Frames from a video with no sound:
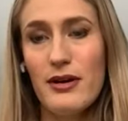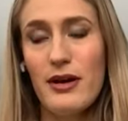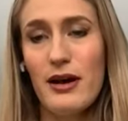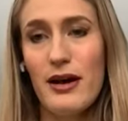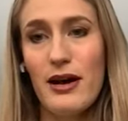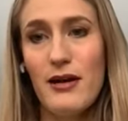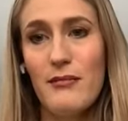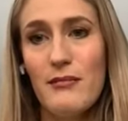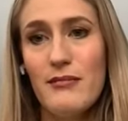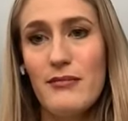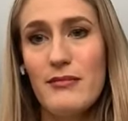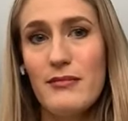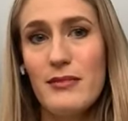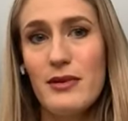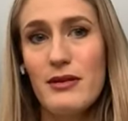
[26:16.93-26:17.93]

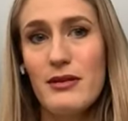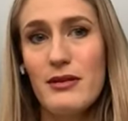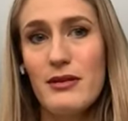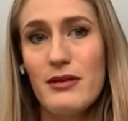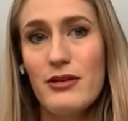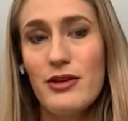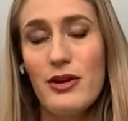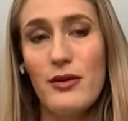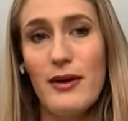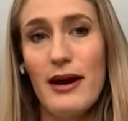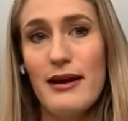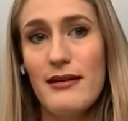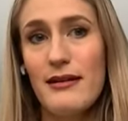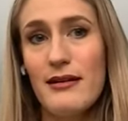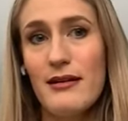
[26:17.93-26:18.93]
You know,
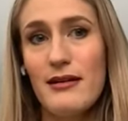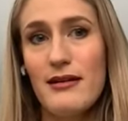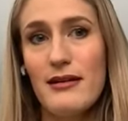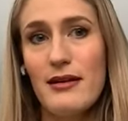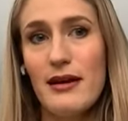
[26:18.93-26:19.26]
I